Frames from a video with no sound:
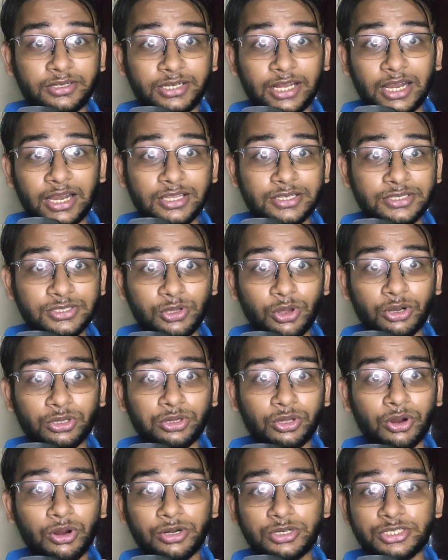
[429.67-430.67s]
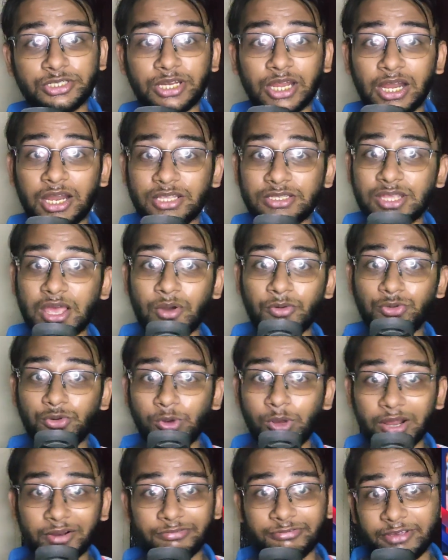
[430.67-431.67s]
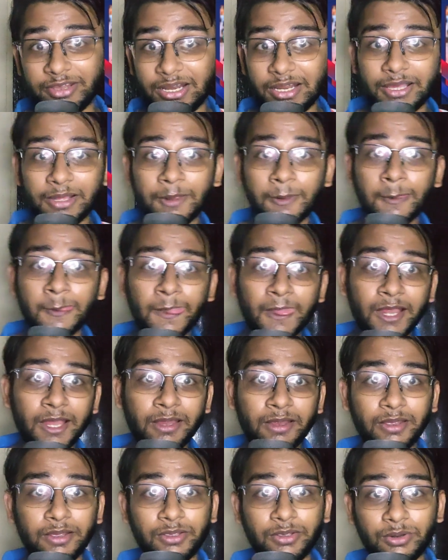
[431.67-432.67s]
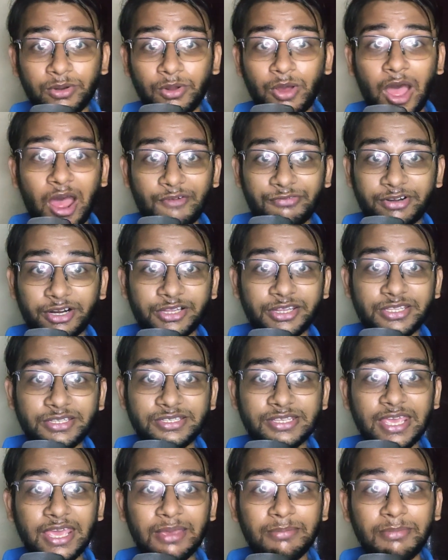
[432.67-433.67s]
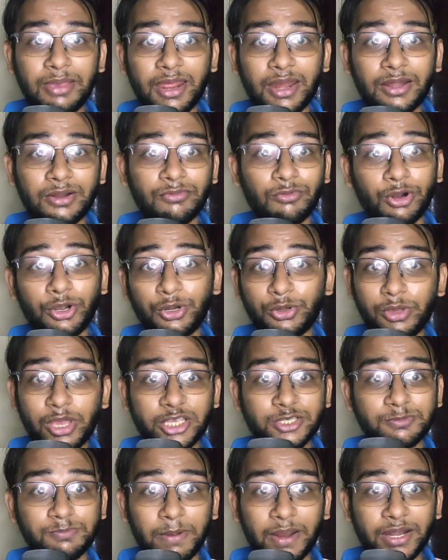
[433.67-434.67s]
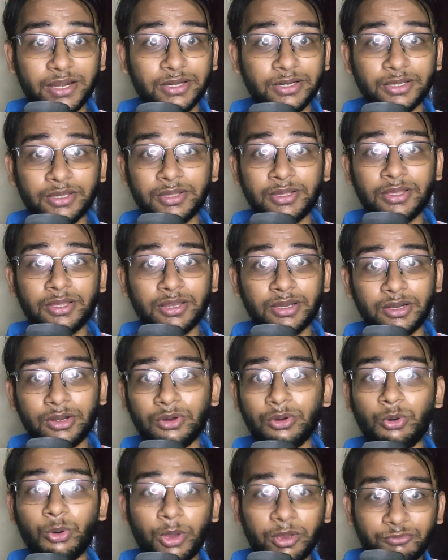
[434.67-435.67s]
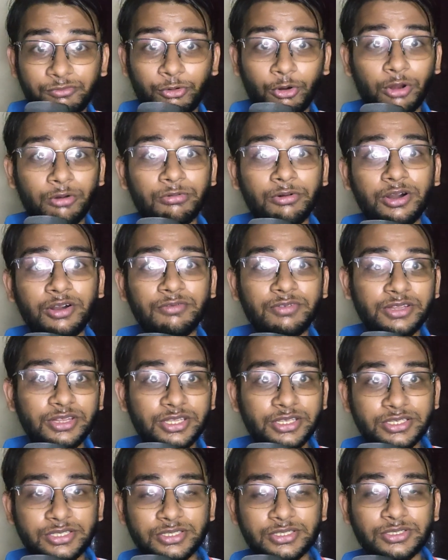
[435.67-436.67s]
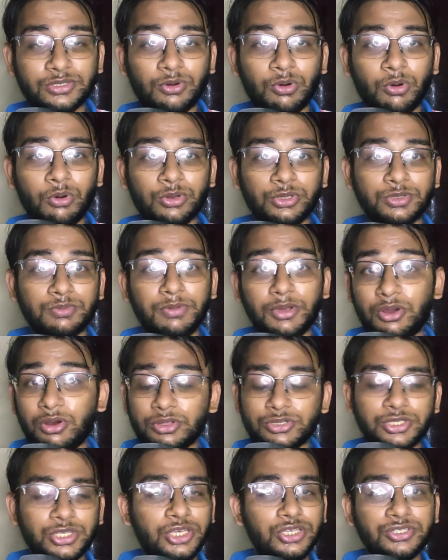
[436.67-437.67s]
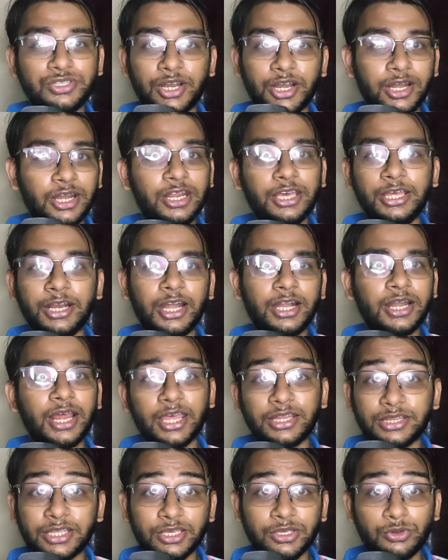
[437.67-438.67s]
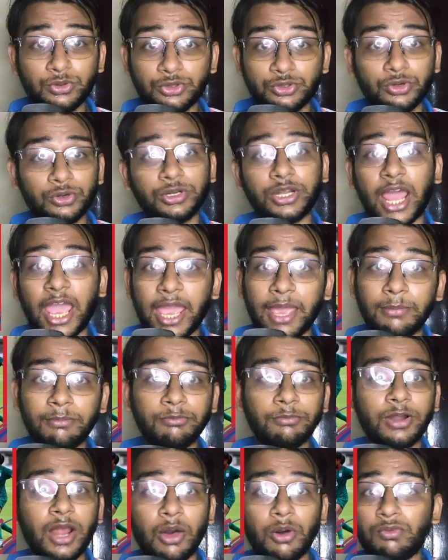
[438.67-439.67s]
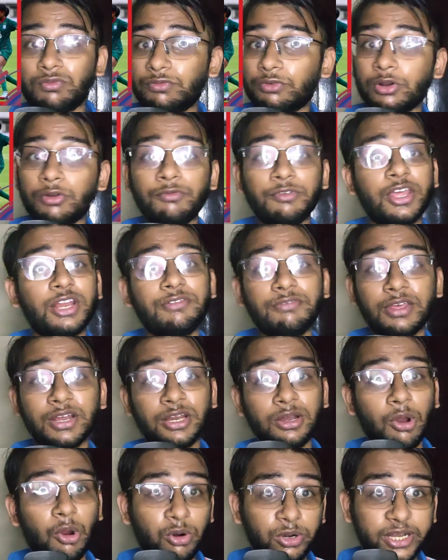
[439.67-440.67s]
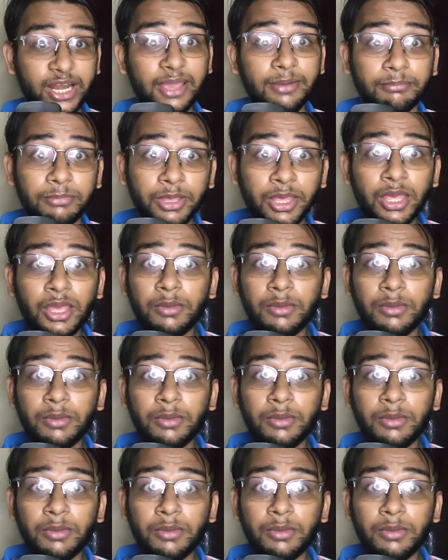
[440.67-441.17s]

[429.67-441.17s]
tell us your thoughts. Tell us how you are feeling, after this game, and what do you expect, going forward with this coach, because he's really great. I think you should tie him down for a very, very long time,